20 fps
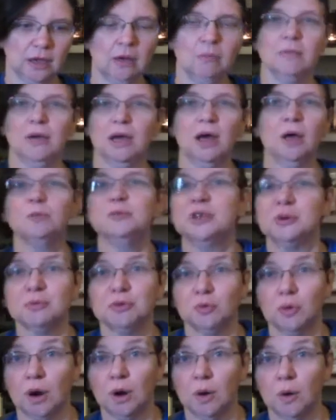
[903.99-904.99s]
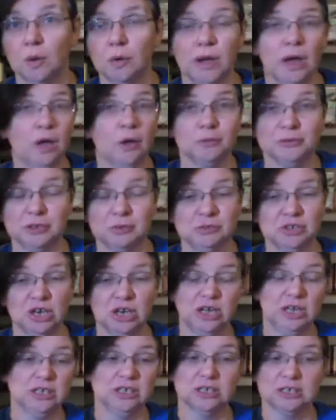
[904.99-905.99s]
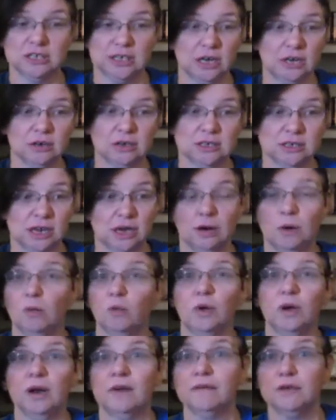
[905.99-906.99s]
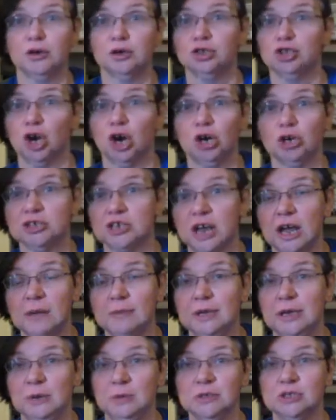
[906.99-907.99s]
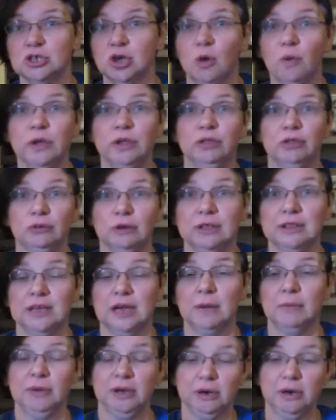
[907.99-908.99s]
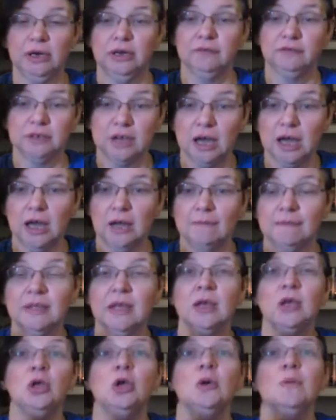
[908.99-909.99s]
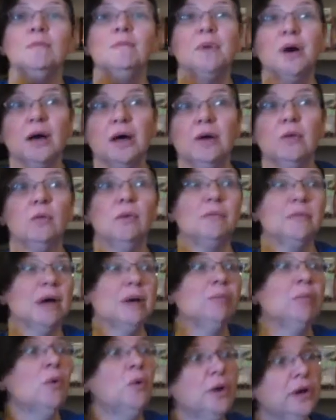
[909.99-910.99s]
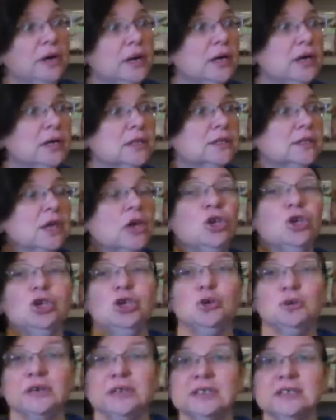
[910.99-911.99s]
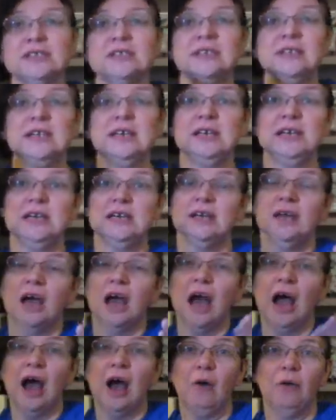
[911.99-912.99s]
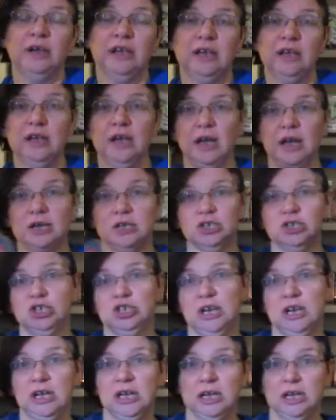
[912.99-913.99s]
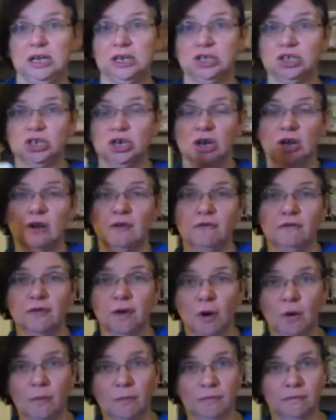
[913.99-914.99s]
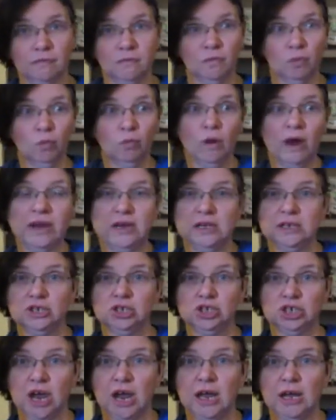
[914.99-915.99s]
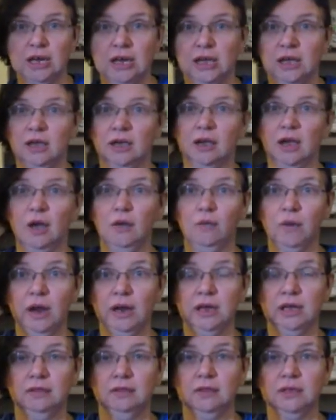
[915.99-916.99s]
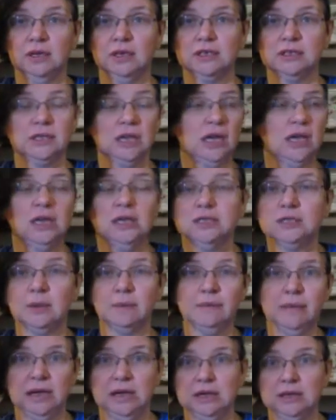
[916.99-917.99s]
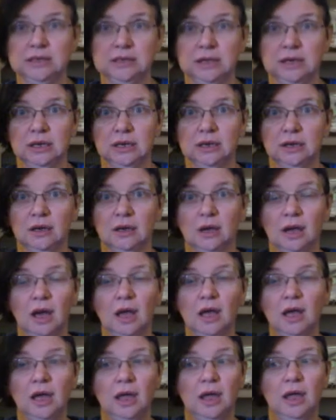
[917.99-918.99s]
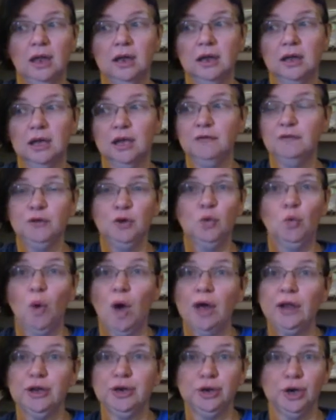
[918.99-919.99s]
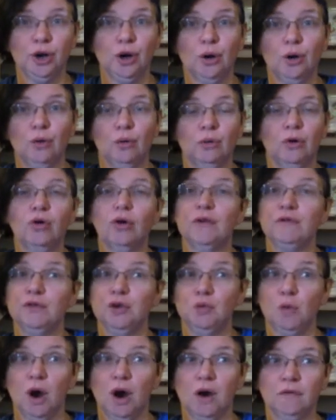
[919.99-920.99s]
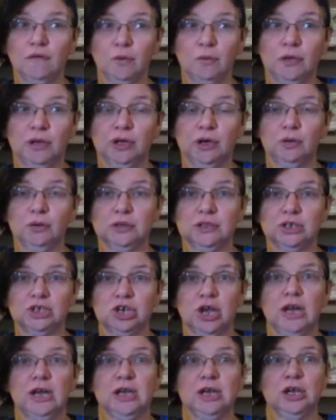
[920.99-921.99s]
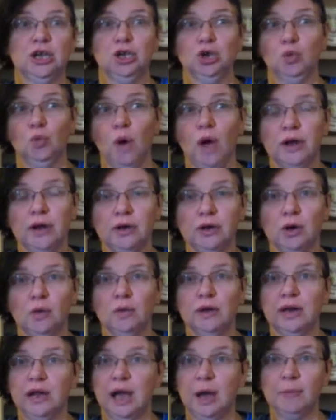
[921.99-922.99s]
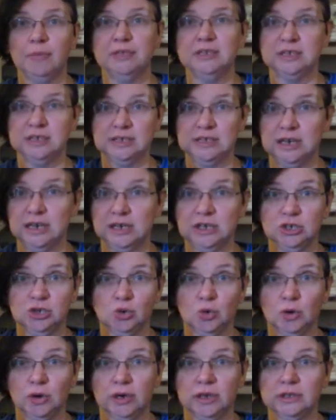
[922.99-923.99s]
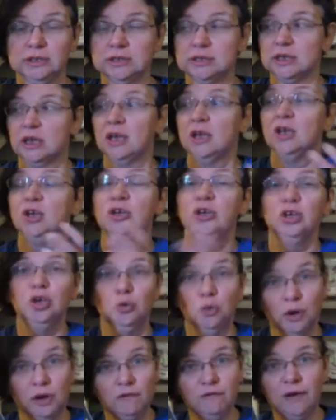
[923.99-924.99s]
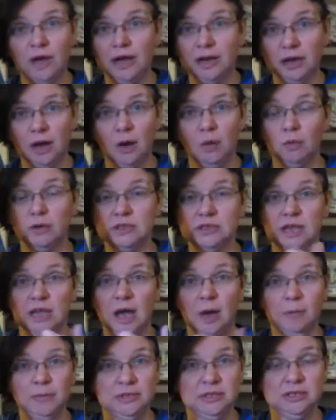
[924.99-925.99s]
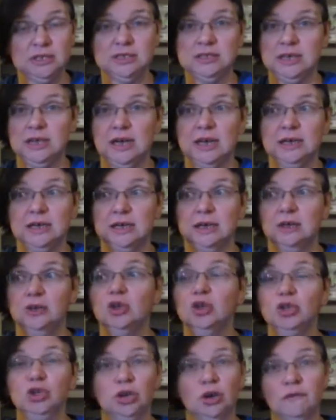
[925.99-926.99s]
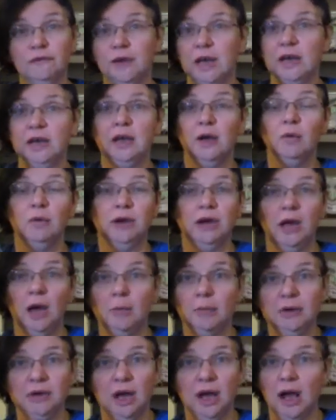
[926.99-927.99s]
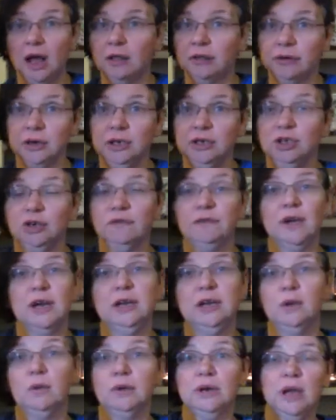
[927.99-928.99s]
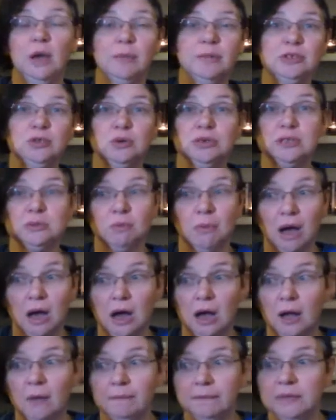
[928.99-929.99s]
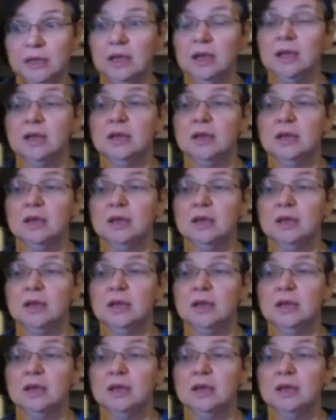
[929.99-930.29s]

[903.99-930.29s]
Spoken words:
It helped him grow, helped him change, etc., whatever dark time he was going through at that period of time. But my point is, you can see how he has changed from writing Shining and writing this. It is amazing. And if you want to know, or if you are familiar with The Shining and you want to know what happened to Danny Torrance, you will find out what's happened to Danny. You'll find out what happened to Halloran. You'll find out what happened to his mom.